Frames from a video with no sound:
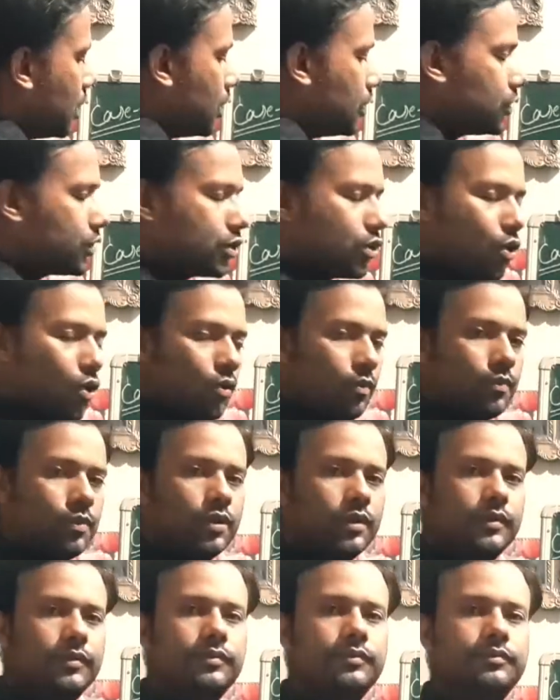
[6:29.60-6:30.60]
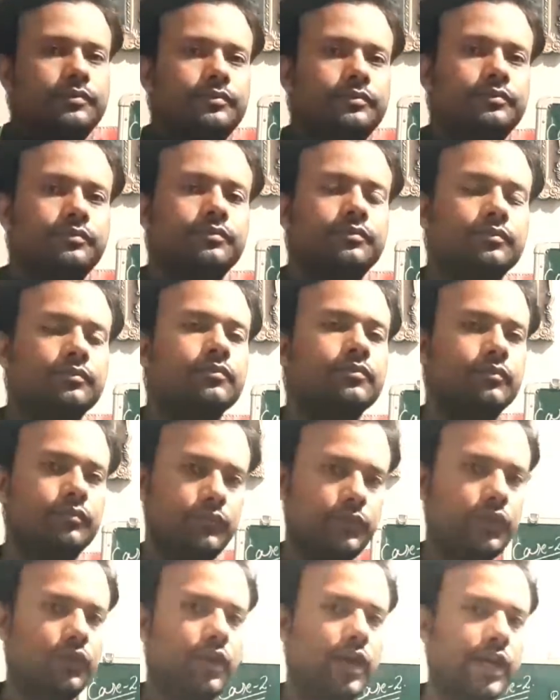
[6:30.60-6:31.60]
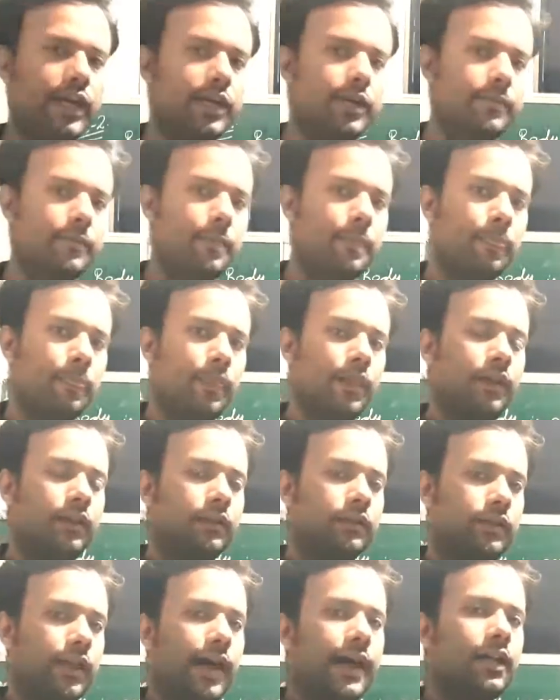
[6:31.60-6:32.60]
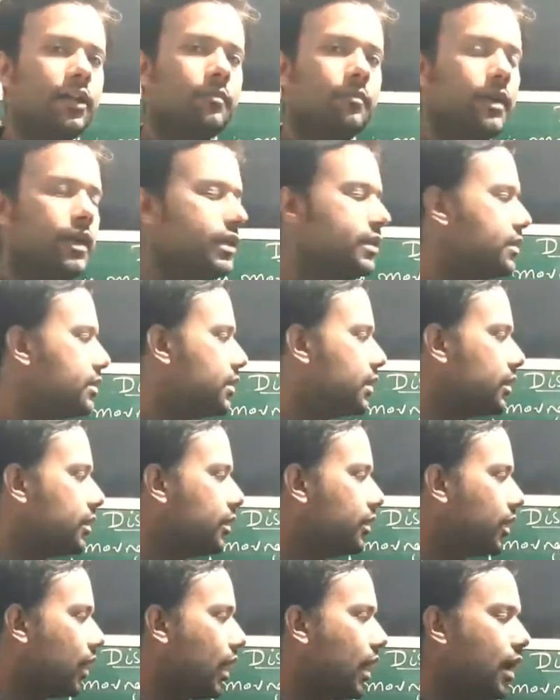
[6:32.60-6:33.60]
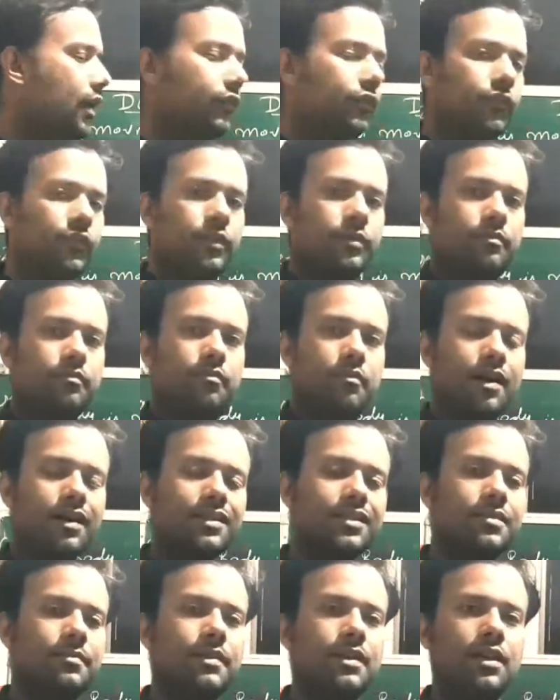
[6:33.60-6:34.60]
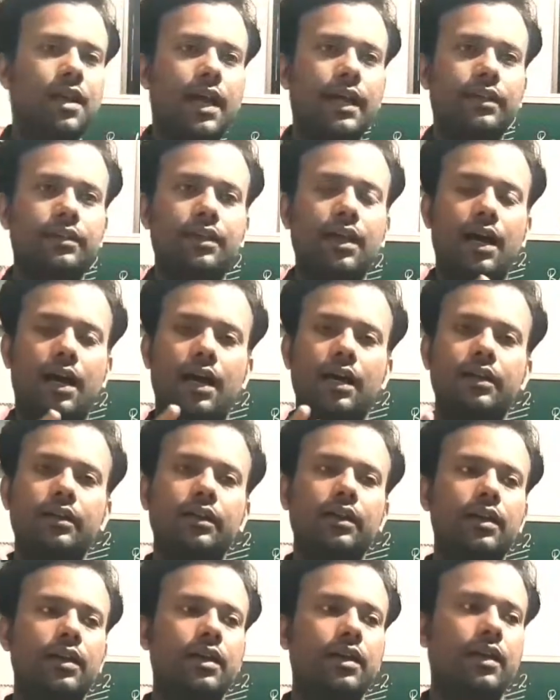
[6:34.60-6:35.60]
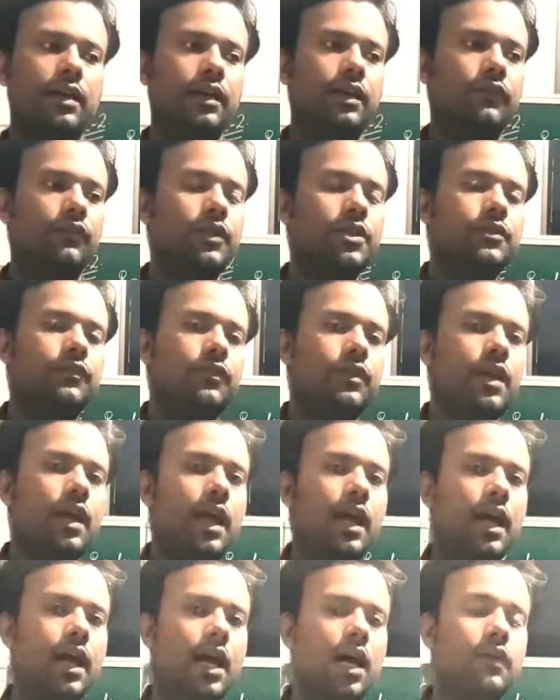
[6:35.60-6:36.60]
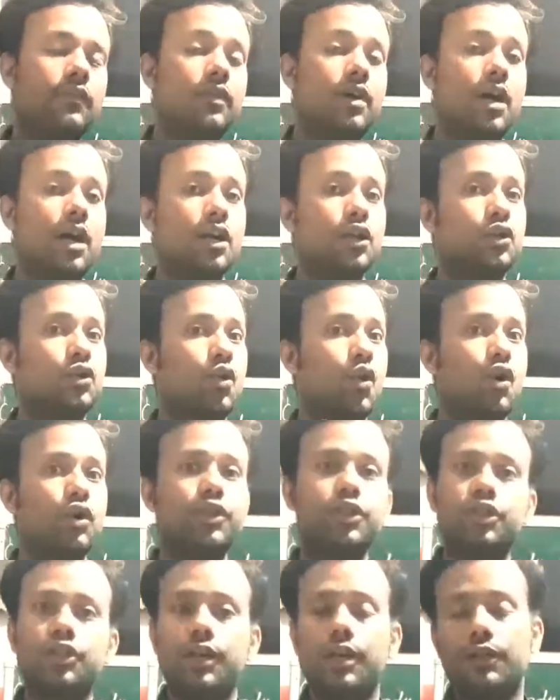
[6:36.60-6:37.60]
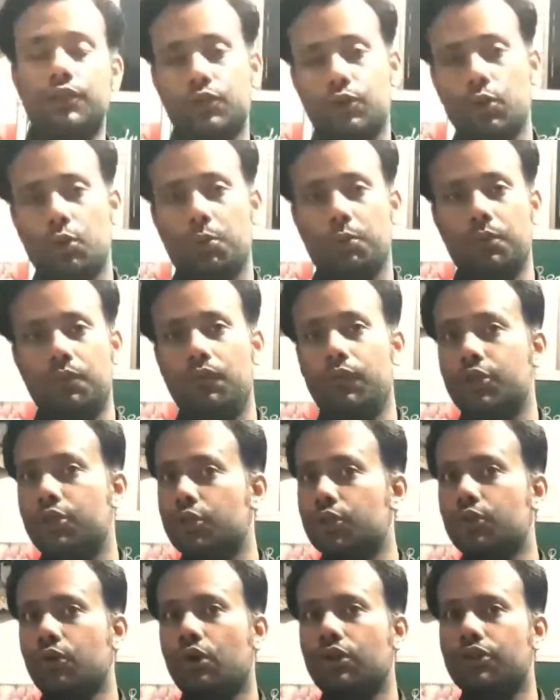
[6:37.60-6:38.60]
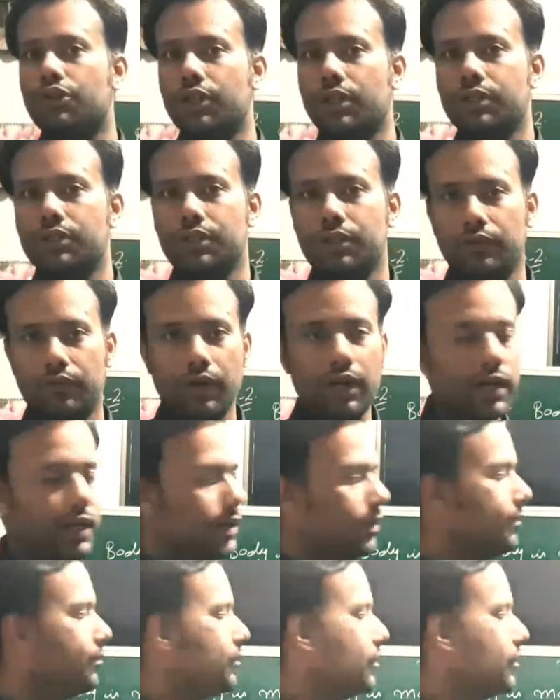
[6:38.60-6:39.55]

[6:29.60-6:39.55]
slope, right? That means the graph must be like that, in which we have a constant slope which is not changing, right?